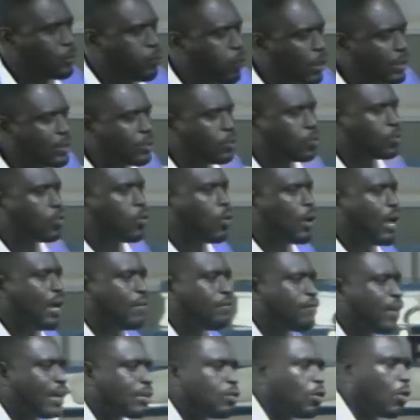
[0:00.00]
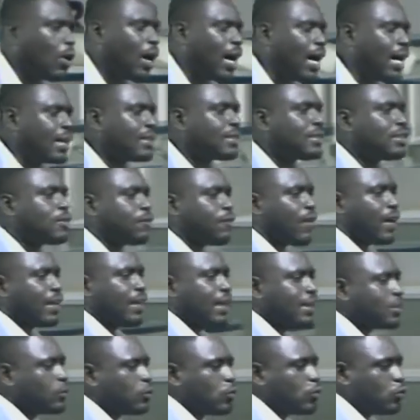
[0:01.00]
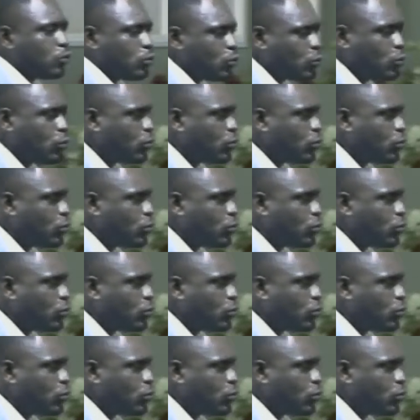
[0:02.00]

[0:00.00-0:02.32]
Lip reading: whatsoever your hands find it to do,